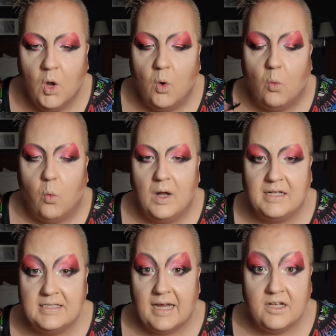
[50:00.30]

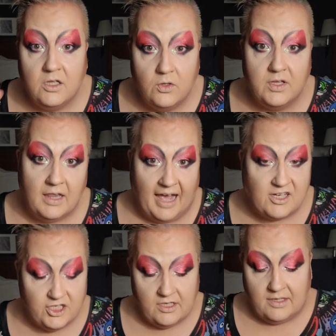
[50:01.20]
once I glue the
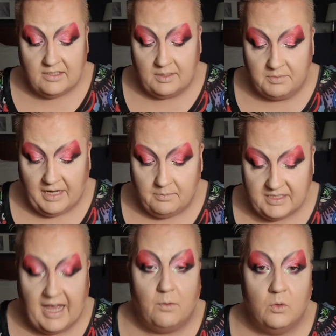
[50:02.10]
lashes on, sometimes
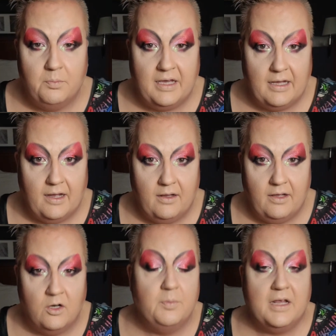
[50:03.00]
it'll be
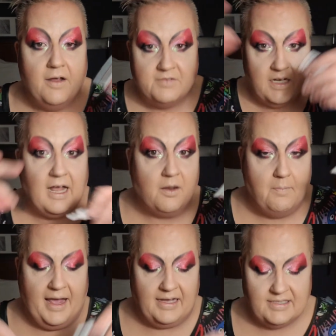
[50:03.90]
enough to kind of
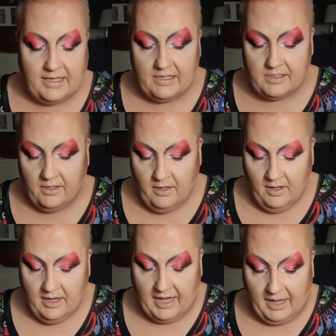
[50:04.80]
mask it.
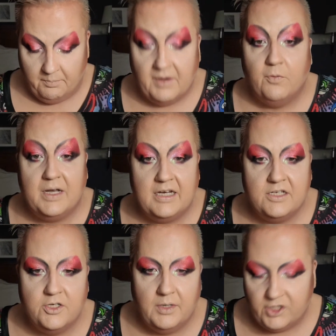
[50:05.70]
But if we need to
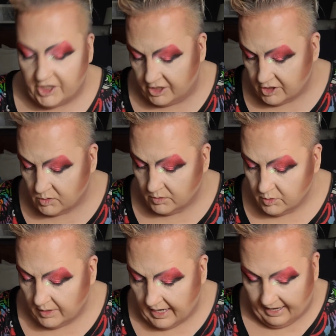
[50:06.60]
do any changes, we'll do
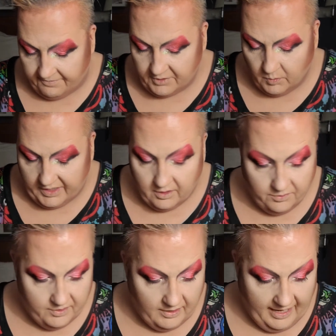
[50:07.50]
it after we glue
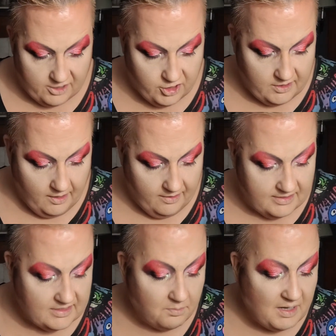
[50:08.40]
the lashes on. Because
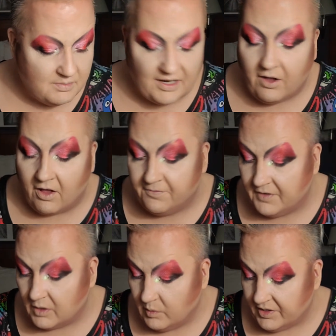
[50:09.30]
sometimes I'll
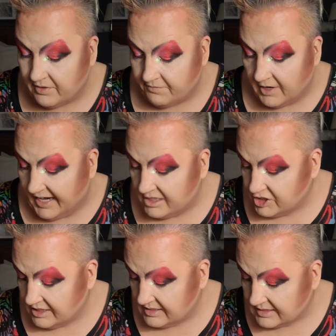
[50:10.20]
fiddle with it for
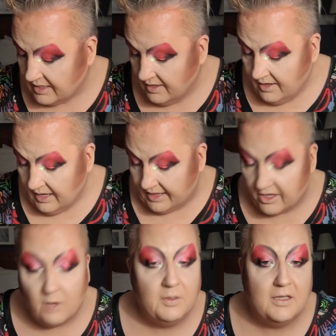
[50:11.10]
ages, and then
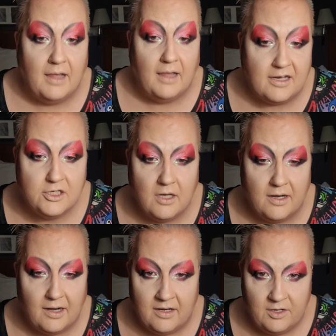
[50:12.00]
I'll put the lashes on,
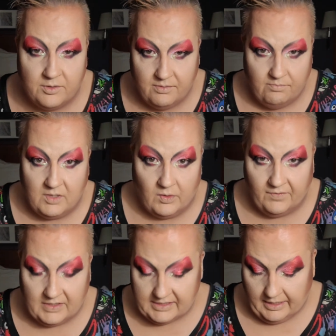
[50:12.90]
and you don't
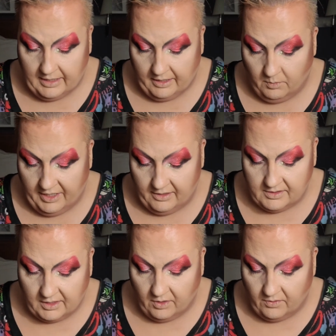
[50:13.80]
even see it anyway. So